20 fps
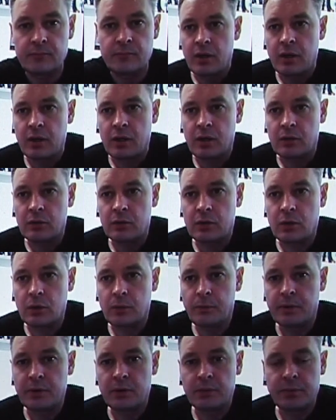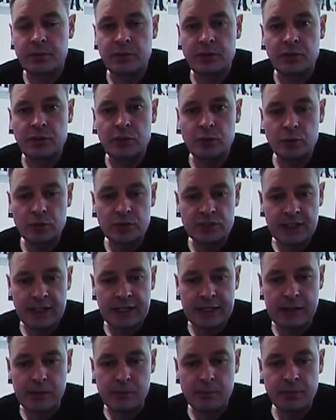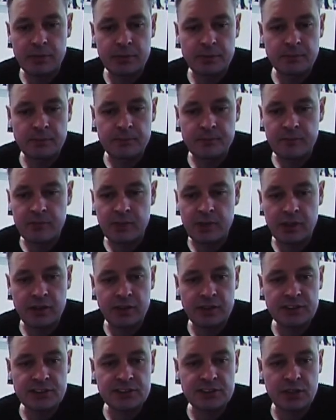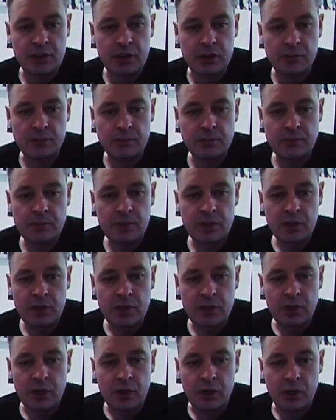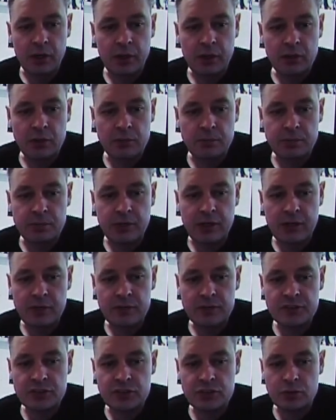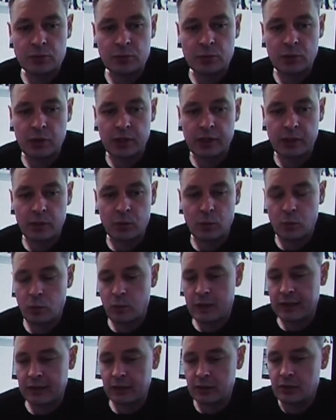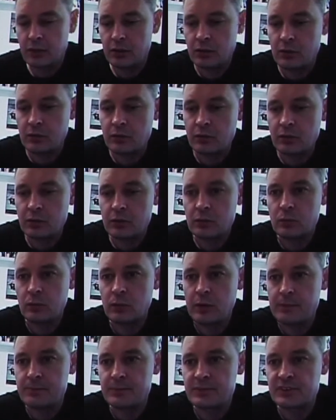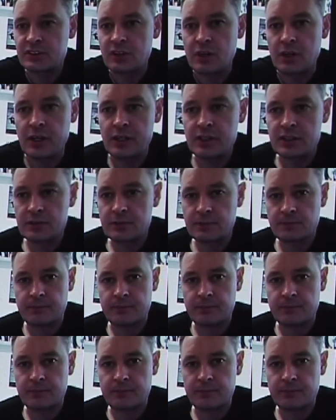Now I'm going to open up a new tab, and this time I'm going to browse to a well-known website.